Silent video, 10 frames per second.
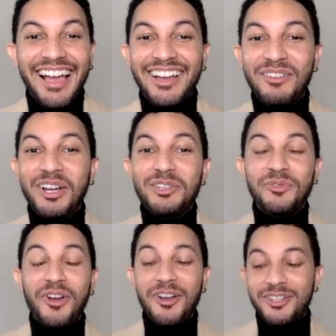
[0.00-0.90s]
Well, as
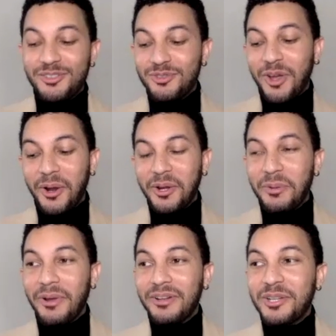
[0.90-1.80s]
far as you talking
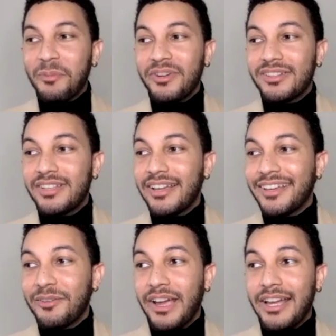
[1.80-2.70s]
about somebody taking
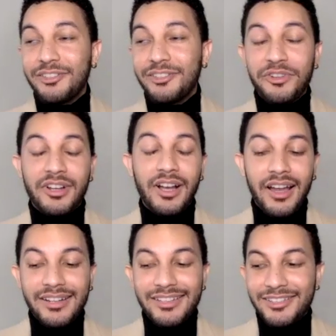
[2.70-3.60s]
advantage of your
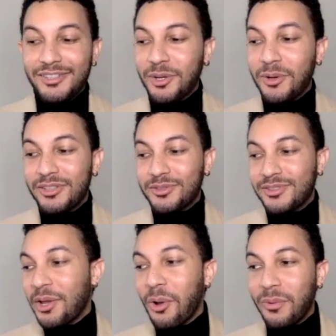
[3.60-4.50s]
kindness,
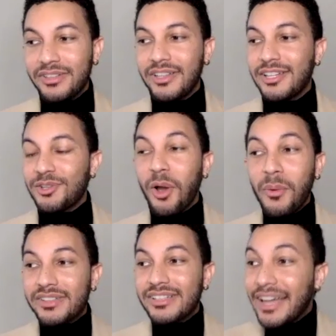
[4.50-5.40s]
they always say it's
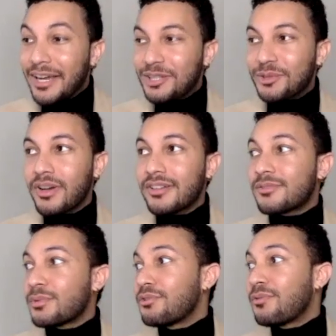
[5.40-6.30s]
always the nice
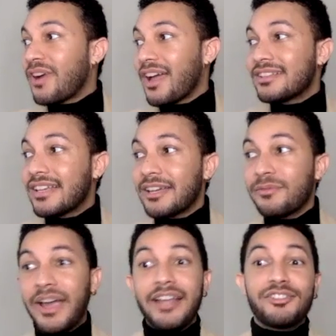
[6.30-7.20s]
ones. When you finally take
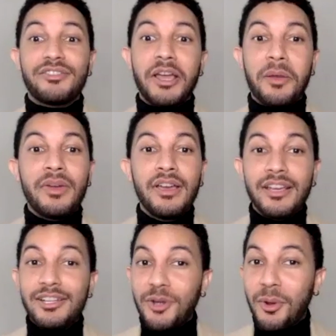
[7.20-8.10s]
advantage of them,
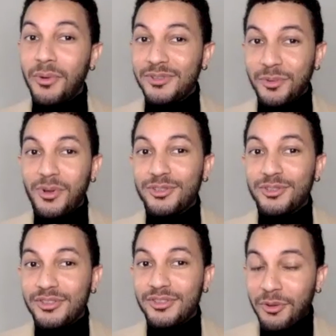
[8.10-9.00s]
it's always
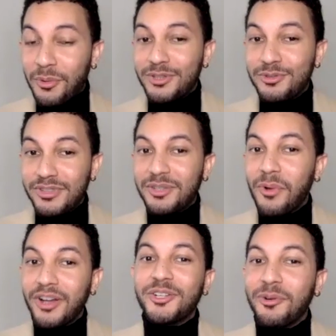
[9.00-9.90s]
they're the ones you need to
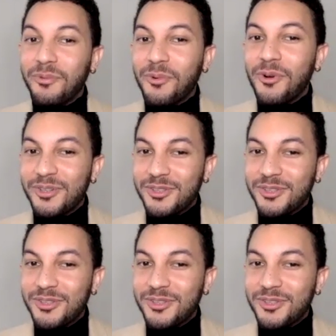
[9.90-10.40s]
watch out for.